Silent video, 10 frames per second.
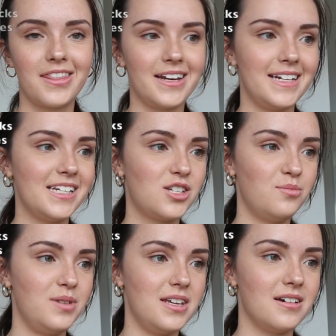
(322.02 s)
They need to
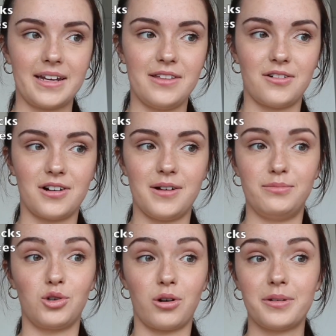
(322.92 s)
be either
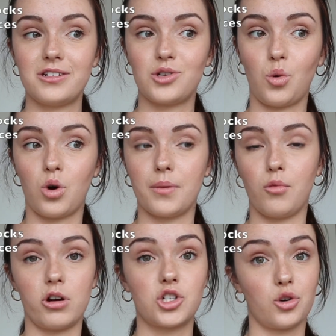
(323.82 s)
absorbent or
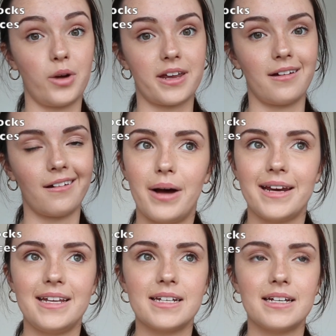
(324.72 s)
moisture wicking. I
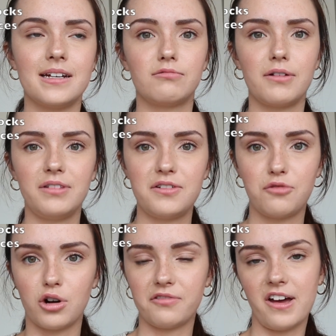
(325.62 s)
needed roughly
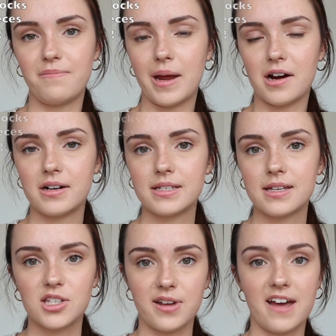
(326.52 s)
4 to 5 pairs.
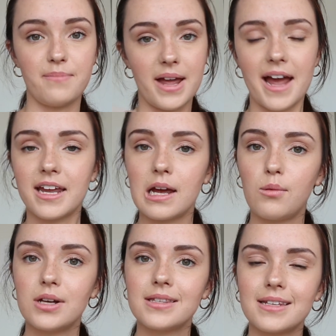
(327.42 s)
So I have my hiking
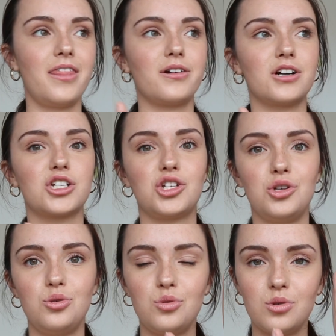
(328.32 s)
ones. There are
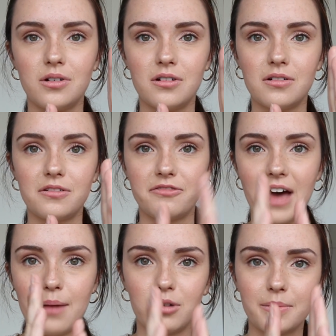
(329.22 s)
2
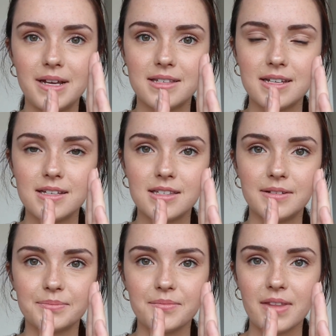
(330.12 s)
fabric pieces.
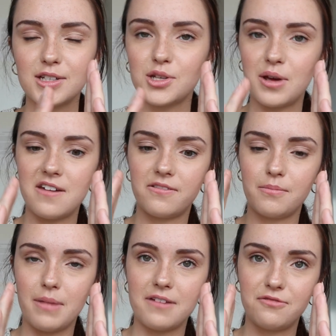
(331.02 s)
So if
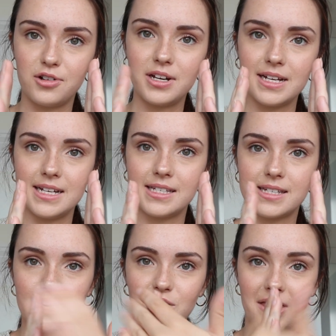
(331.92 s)
my foot is
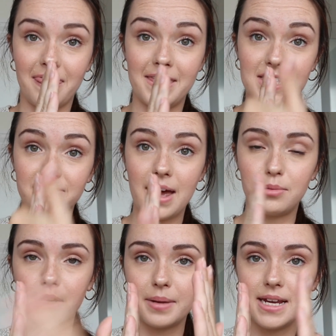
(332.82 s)
touching this
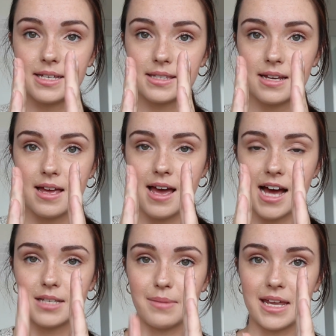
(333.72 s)
fabric piece,
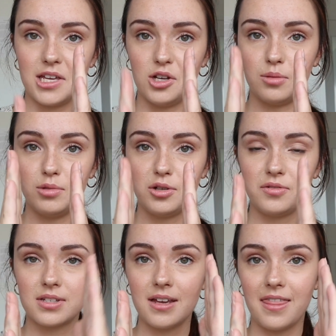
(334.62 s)
as my heel
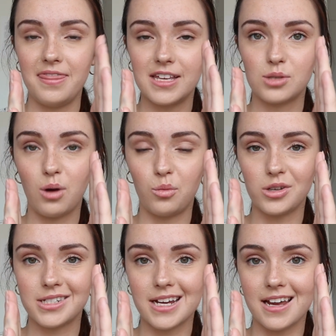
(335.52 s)
moves, this one will
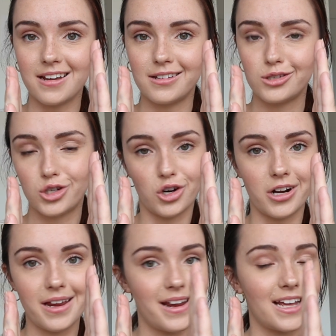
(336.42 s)
stay
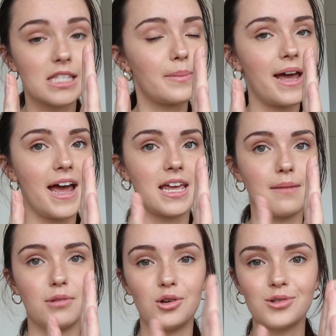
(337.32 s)
sturdy against my
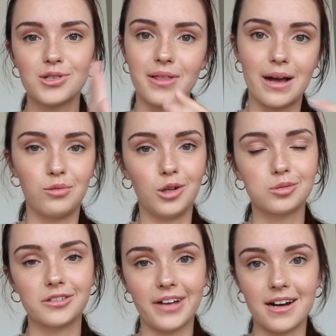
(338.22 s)
hiking boots, so that will
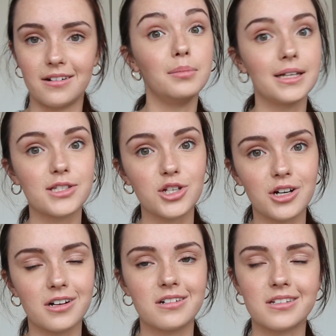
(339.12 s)
prevent
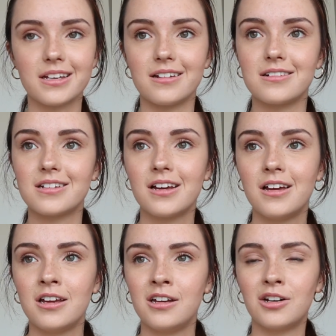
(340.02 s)
blisters and,
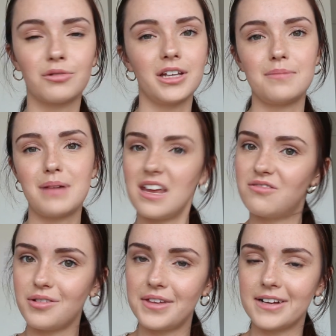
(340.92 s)
you know, really
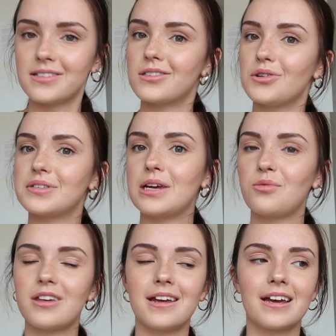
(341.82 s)
painful things associated
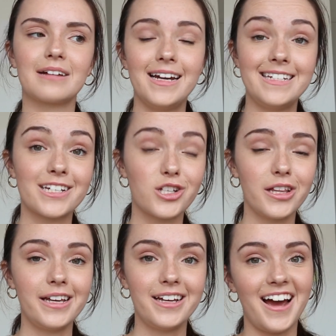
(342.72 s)
with hiking.
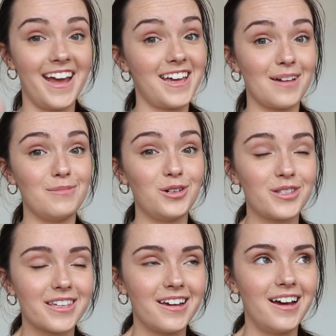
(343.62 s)
Additionally, hiking boots.